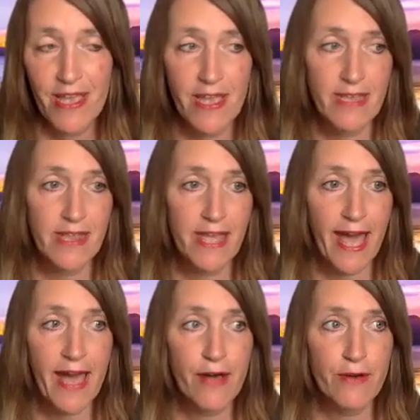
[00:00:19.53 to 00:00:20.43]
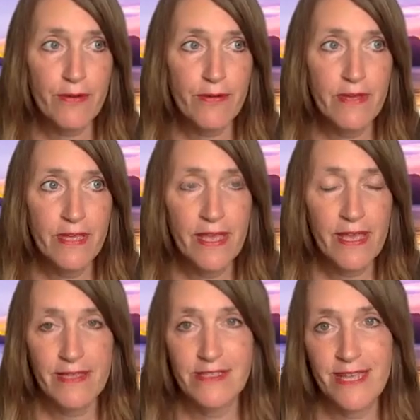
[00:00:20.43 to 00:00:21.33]
and how
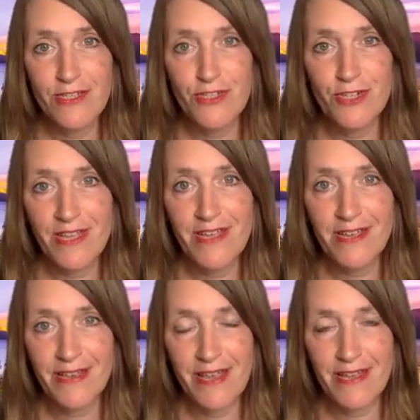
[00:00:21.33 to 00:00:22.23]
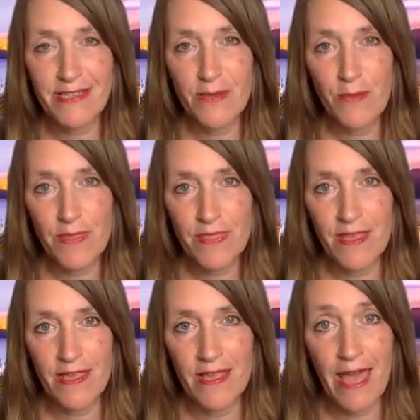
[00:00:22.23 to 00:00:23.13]
intentionally connecting with
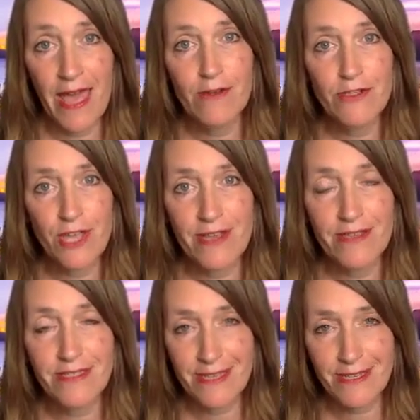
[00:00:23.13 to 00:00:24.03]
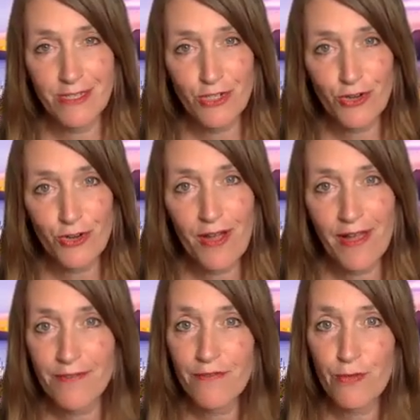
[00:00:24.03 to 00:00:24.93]
the energetic signature
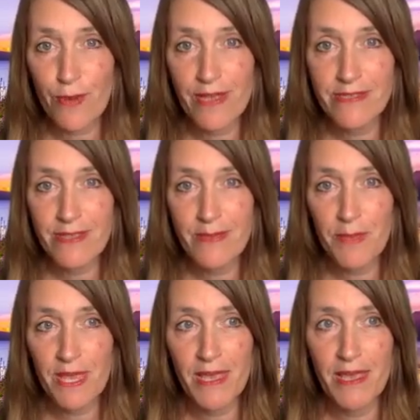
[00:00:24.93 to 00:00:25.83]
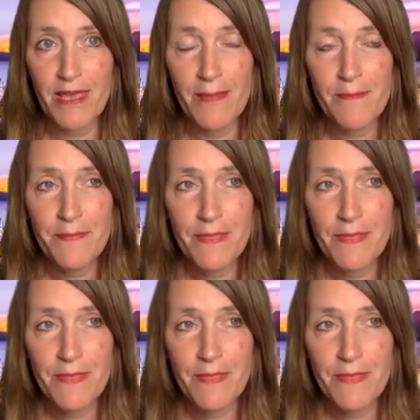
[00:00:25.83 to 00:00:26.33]
of grace can be